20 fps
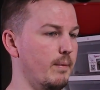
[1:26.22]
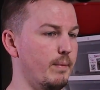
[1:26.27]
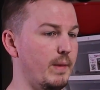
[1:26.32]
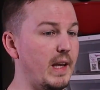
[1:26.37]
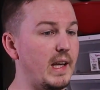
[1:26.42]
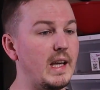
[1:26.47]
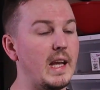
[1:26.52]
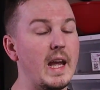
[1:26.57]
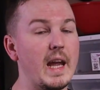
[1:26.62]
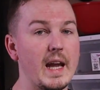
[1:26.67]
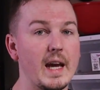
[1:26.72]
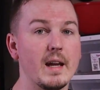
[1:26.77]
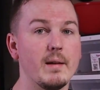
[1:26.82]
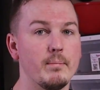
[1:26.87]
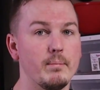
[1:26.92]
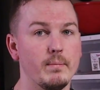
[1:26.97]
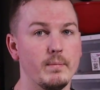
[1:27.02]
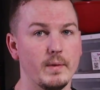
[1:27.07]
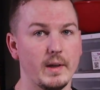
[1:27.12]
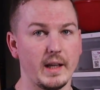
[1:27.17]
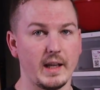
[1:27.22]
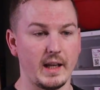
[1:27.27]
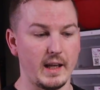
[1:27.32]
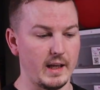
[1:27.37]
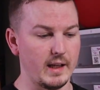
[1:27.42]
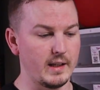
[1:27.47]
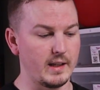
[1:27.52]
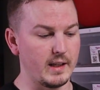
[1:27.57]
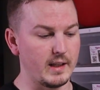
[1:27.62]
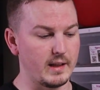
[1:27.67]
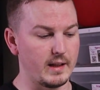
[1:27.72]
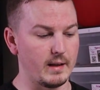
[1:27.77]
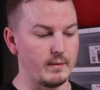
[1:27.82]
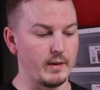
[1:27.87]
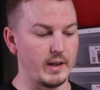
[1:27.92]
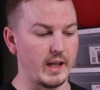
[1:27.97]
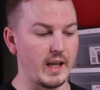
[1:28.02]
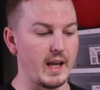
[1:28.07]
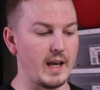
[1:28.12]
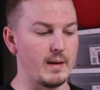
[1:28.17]
They can get
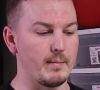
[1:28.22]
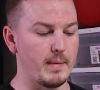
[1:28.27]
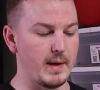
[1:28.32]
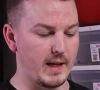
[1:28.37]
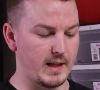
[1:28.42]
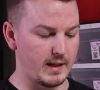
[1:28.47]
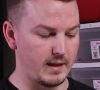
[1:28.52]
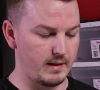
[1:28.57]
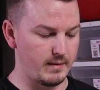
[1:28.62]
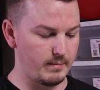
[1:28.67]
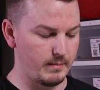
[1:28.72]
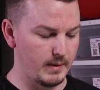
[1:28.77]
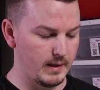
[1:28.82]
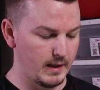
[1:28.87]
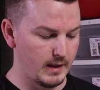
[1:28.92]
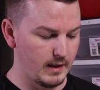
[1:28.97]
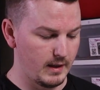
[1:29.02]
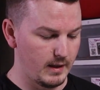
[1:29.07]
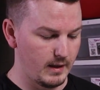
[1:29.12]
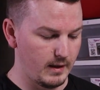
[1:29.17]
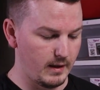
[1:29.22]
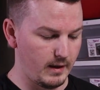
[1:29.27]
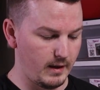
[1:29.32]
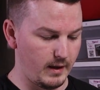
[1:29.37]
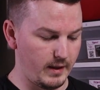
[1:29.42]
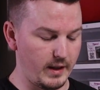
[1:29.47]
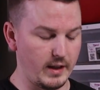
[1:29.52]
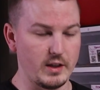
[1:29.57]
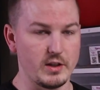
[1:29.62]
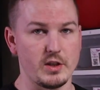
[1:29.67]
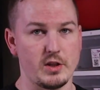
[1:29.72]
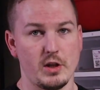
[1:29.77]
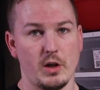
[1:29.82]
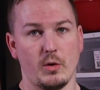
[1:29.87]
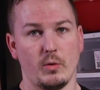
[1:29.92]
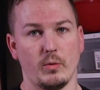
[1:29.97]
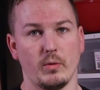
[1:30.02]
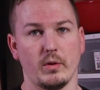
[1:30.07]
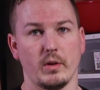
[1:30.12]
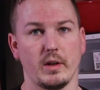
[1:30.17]
them, they can make them. They just
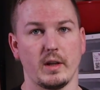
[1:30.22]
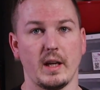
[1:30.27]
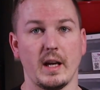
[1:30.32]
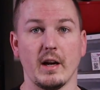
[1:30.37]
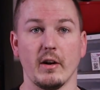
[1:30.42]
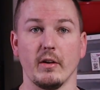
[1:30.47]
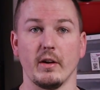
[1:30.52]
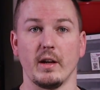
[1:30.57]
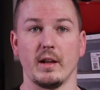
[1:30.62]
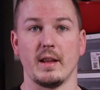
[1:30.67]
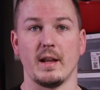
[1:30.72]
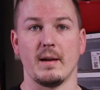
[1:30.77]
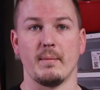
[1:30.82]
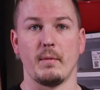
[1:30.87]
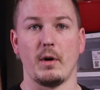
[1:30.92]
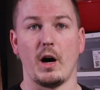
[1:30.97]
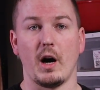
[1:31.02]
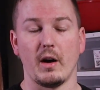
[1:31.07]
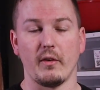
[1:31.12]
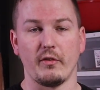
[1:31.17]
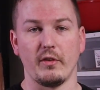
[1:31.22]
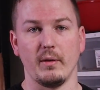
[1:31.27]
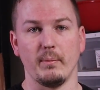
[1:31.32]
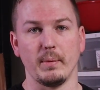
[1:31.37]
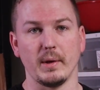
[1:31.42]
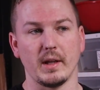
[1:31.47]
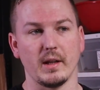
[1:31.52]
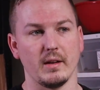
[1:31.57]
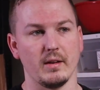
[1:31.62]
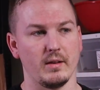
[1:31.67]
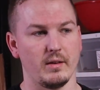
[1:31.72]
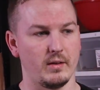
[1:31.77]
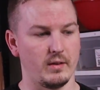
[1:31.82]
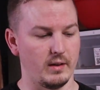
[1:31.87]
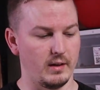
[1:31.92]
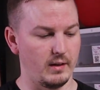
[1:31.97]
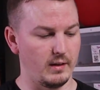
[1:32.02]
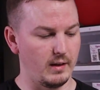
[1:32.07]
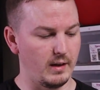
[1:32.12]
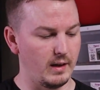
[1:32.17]
don't carry them often
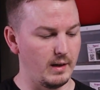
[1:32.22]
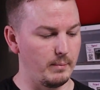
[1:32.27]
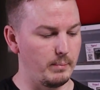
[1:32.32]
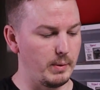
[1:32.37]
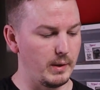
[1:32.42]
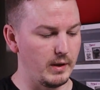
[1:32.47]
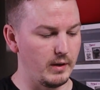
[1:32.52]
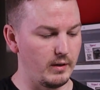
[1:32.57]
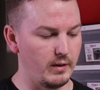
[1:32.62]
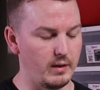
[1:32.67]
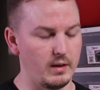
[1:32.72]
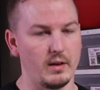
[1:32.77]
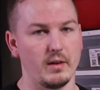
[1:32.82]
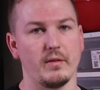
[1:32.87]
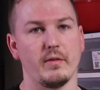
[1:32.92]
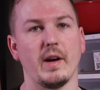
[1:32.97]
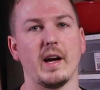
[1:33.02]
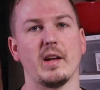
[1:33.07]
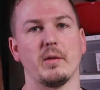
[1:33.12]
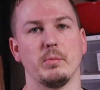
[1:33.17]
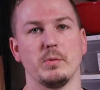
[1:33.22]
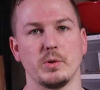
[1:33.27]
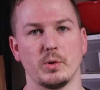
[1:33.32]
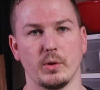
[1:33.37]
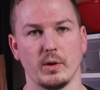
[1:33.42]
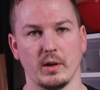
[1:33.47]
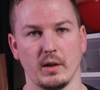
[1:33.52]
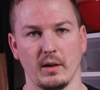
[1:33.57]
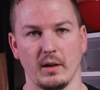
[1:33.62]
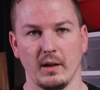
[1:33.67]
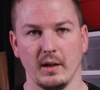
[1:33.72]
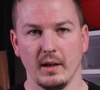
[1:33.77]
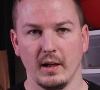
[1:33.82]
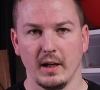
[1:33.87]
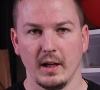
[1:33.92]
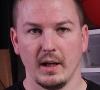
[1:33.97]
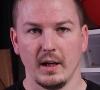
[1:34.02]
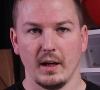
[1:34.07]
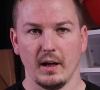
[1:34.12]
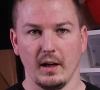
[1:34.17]
because it appears, you know, the vast majority
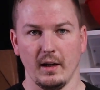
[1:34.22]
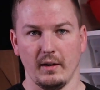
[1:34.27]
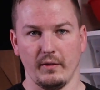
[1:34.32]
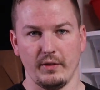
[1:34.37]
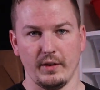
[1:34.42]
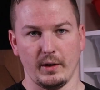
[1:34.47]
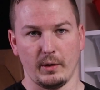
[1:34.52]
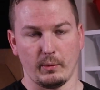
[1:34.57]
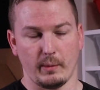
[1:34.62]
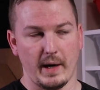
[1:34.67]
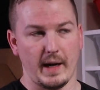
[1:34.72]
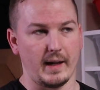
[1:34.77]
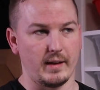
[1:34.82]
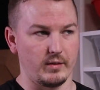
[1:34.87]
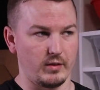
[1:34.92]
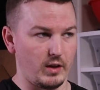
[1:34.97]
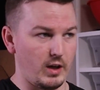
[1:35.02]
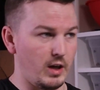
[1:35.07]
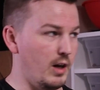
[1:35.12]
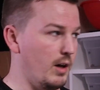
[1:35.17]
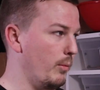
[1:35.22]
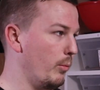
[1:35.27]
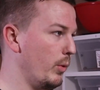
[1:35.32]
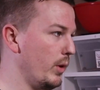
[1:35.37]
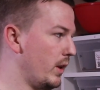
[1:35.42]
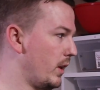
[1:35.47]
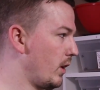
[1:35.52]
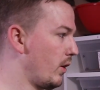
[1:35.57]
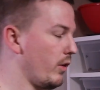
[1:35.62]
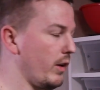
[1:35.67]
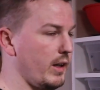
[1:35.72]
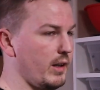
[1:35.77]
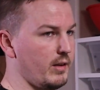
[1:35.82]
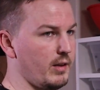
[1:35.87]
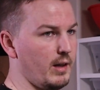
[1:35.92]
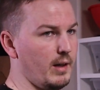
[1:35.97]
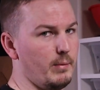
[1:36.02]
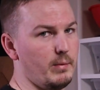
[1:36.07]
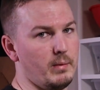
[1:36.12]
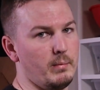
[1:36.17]
of their racks come with the gray
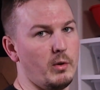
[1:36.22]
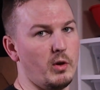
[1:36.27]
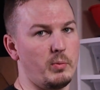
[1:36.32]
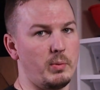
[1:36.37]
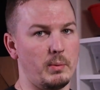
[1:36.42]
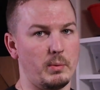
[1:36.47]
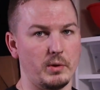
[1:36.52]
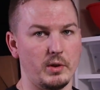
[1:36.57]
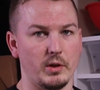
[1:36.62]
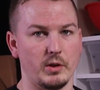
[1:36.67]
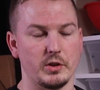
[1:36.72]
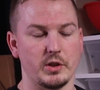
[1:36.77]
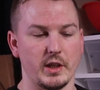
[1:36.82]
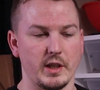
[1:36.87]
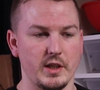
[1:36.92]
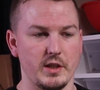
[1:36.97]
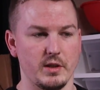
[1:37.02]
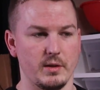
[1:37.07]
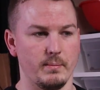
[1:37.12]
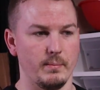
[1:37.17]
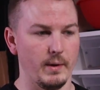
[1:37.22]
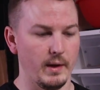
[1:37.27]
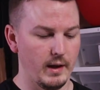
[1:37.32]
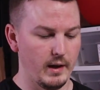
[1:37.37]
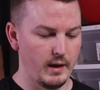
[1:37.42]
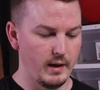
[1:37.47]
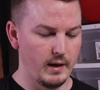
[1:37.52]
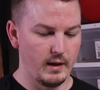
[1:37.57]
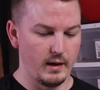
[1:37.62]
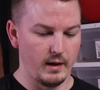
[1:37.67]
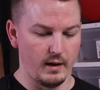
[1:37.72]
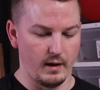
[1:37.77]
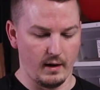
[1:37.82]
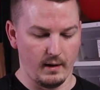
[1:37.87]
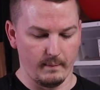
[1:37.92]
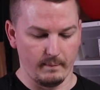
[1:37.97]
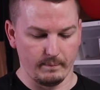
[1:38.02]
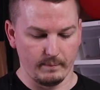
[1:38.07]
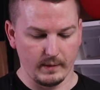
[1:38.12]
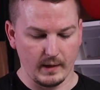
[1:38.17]
tubs and most people don't change them.
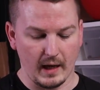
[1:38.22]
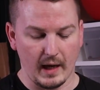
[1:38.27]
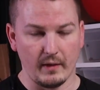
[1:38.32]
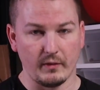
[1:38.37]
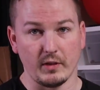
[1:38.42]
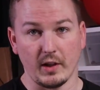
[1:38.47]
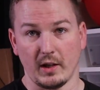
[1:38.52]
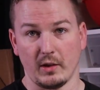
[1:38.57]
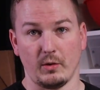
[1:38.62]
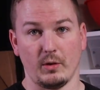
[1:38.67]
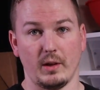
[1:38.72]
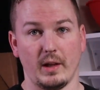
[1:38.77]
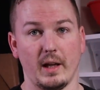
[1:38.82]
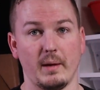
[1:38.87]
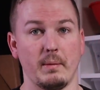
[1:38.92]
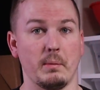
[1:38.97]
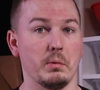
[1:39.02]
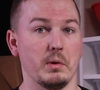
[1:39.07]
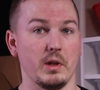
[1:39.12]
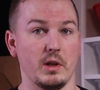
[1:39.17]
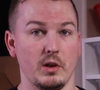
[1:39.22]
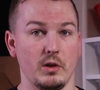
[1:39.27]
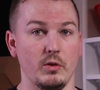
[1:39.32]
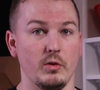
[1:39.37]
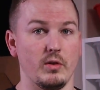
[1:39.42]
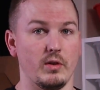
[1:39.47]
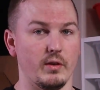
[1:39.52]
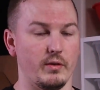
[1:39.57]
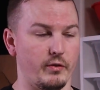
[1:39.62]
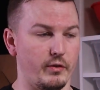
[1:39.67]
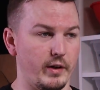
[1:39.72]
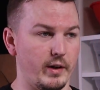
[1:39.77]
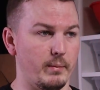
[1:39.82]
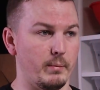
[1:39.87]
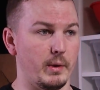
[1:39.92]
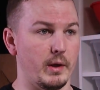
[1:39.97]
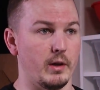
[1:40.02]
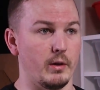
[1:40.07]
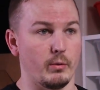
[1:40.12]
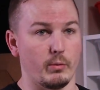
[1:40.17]
I've talked to a lot of people that use the
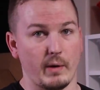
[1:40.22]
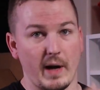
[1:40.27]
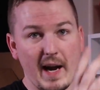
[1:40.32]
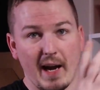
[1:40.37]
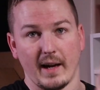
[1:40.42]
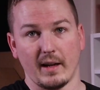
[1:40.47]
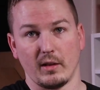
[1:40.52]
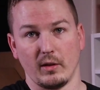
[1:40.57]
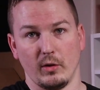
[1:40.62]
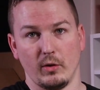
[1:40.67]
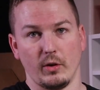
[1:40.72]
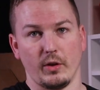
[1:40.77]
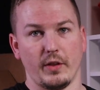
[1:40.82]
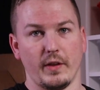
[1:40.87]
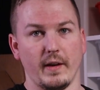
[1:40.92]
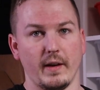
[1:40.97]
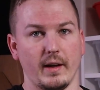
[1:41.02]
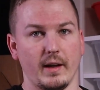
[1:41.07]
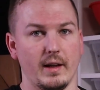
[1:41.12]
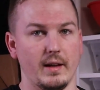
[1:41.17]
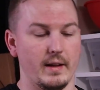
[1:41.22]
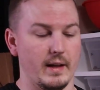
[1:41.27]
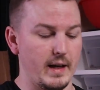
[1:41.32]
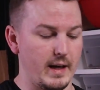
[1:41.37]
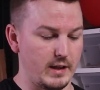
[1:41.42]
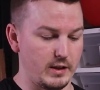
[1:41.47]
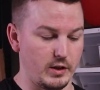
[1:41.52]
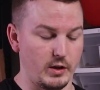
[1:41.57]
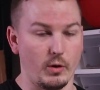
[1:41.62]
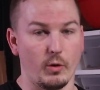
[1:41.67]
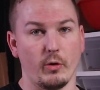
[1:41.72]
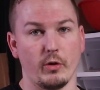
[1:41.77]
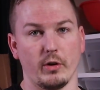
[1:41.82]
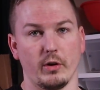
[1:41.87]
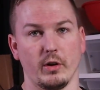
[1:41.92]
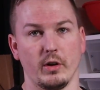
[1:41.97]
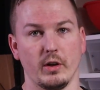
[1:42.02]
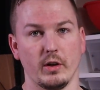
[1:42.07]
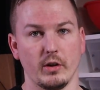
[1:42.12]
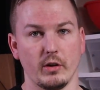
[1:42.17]
Freedom Breeder rack, the whole thing, and they actually
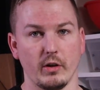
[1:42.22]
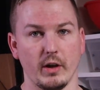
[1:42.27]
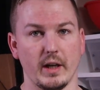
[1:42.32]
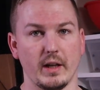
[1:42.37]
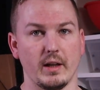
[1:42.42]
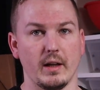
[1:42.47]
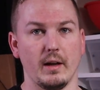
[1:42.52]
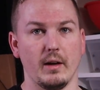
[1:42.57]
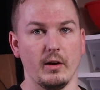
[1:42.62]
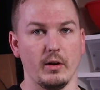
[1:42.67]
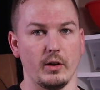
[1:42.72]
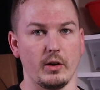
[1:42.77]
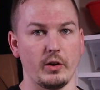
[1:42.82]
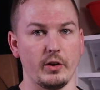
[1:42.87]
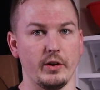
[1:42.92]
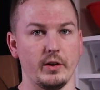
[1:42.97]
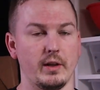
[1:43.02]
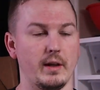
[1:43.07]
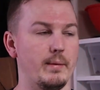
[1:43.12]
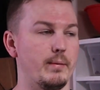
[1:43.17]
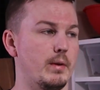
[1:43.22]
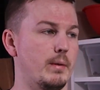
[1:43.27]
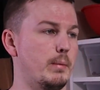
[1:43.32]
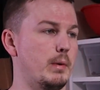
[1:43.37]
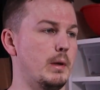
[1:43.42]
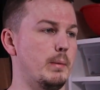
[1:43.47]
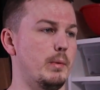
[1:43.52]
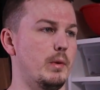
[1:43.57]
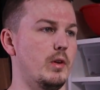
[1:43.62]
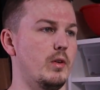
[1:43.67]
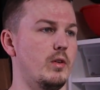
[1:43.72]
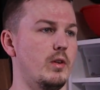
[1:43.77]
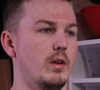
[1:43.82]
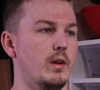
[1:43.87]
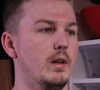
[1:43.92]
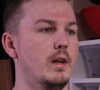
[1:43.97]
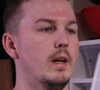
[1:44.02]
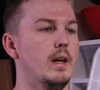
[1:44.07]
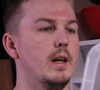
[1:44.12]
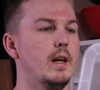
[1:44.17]
order gray or clear tubs on purpose,
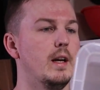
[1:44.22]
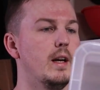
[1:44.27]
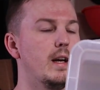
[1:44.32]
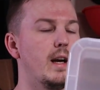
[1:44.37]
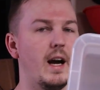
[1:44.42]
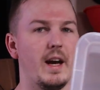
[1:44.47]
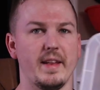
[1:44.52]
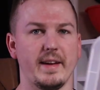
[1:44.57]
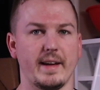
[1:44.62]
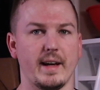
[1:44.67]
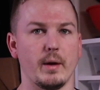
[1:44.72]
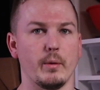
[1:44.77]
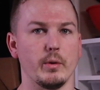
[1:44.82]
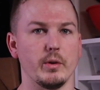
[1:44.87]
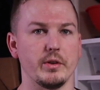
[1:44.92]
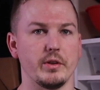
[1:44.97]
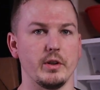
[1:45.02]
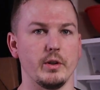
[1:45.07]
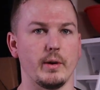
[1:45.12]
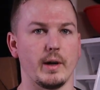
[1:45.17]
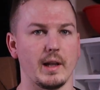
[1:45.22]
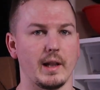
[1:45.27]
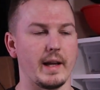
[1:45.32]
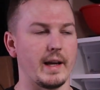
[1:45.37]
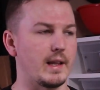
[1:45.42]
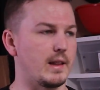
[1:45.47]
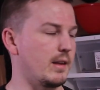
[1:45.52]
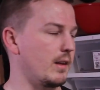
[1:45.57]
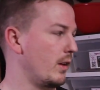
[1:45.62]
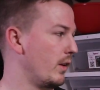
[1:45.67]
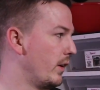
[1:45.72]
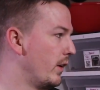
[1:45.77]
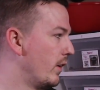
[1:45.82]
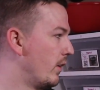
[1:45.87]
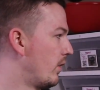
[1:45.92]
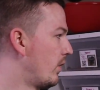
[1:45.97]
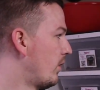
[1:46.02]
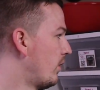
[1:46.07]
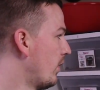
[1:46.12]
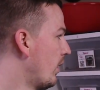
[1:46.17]
and I think I will too. I like the
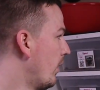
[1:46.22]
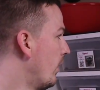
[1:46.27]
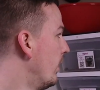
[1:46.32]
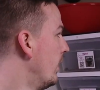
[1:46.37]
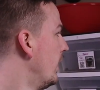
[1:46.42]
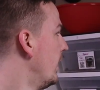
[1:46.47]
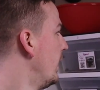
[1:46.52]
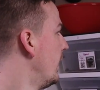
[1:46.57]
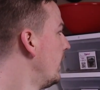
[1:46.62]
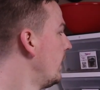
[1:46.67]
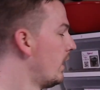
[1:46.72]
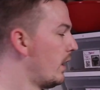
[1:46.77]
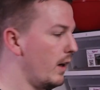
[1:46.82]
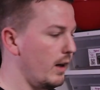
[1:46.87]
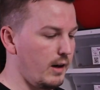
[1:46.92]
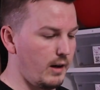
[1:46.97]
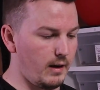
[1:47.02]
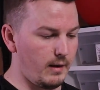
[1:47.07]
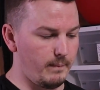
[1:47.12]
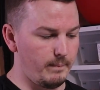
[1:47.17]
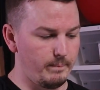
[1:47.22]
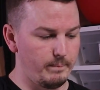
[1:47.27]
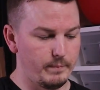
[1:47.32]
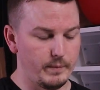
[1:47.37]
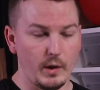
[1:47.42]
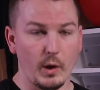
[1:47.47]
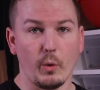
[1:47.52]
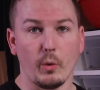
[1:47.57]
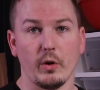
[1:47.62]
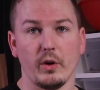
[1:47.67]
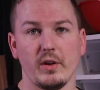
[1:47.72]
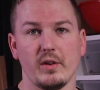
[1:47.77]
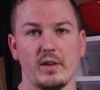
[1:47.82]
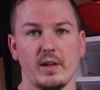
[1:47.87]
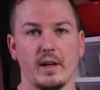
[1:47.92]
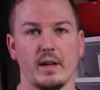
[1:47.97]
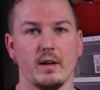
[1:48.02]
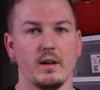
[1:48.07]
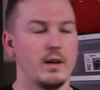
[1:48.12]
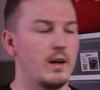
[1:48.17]
clears, so no worries
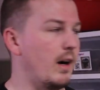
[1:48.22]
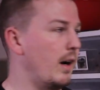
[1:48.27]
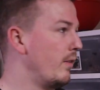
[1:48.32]
there.